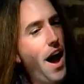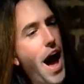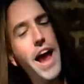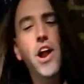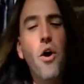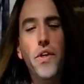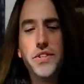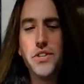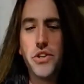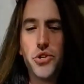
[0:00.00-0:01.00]
I know this
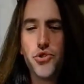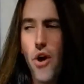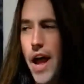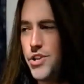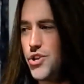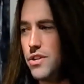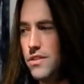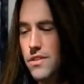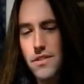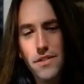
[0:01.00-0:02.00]
is a stretch,
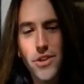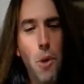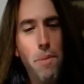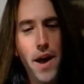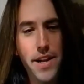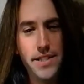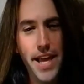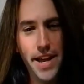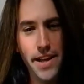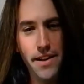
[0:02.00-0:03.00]
no pun
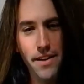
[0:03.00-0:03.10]
intended.